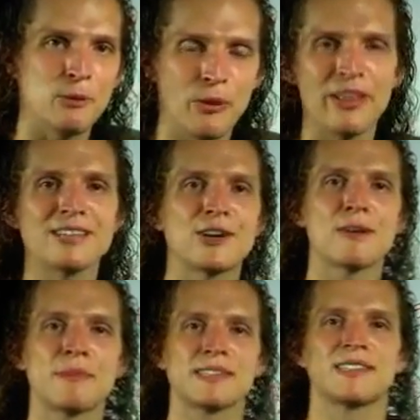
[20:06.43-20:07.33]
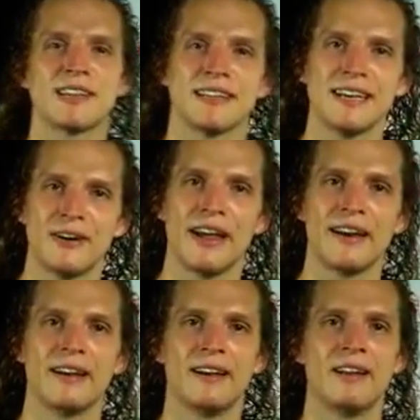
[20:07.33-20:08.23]
when they start a business on the
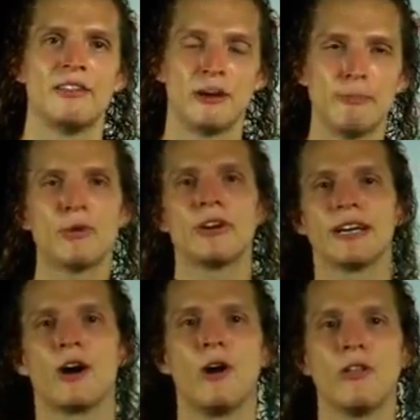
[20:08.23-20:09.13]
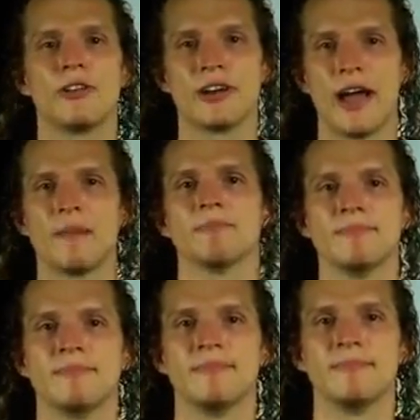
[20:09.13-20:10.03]
internet, they're boring all the time.
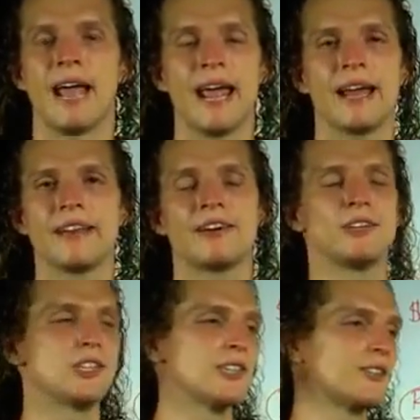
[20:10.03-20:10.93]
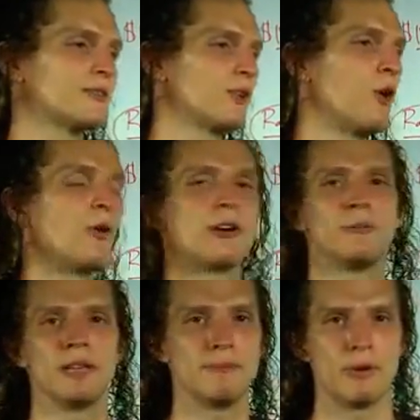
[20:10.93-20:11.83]
And they're just
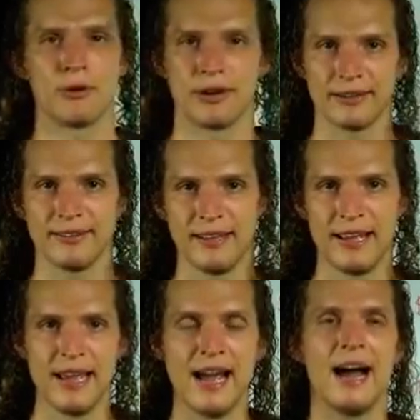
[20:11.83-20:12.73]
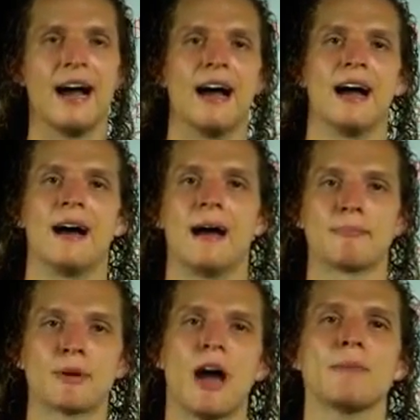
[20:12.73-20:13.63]
horribly boring. I
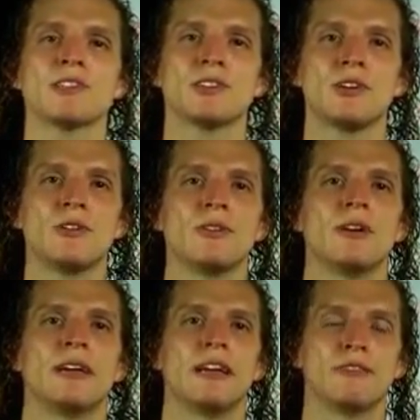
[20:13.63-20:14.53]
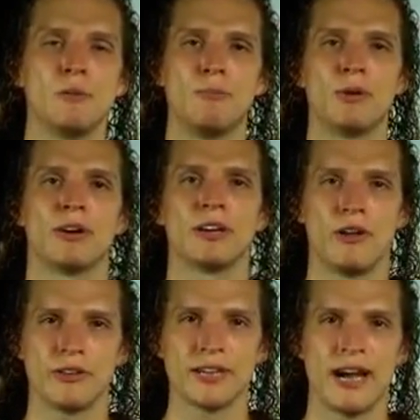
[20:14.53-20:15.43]
promise you, if you're boring
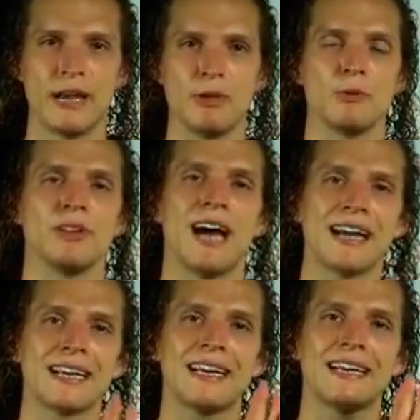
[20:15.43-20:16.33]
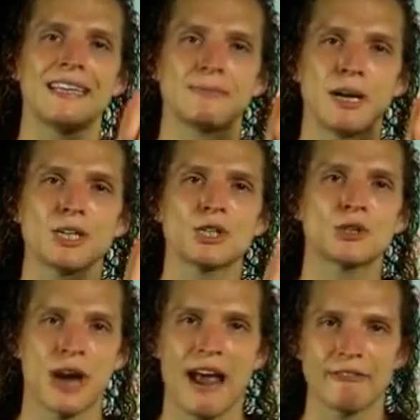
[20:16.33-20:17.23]
all the time, you will not get as much
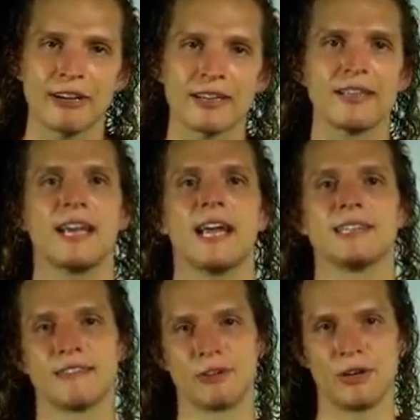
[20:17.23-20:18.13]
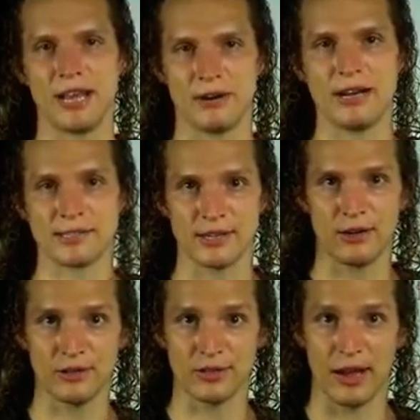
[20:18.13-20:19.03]
traffic as if you're interesting
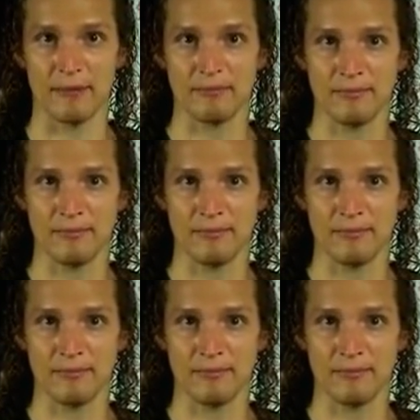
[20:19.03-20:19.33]
all the time.